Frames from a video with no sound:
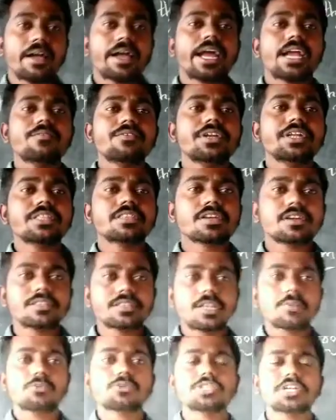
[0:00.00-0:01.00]
And we discussed
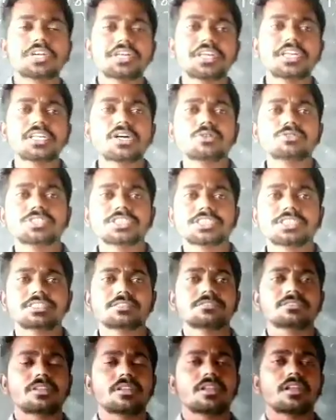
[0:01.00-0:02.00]
about the greenhouses.
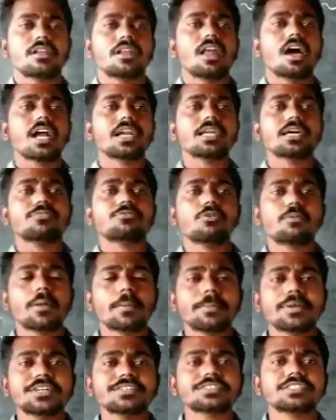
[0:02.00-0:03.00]
Lot of human
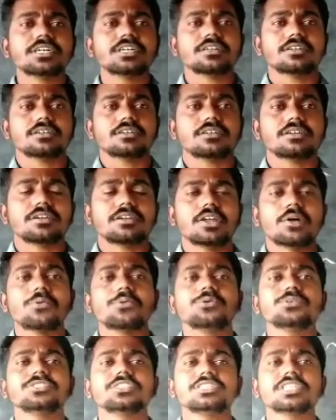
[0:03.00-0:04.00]
beings are now
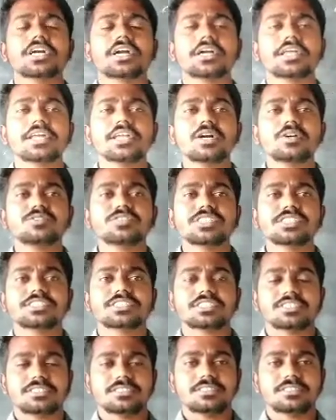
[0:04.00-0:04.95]
using the greenhouses.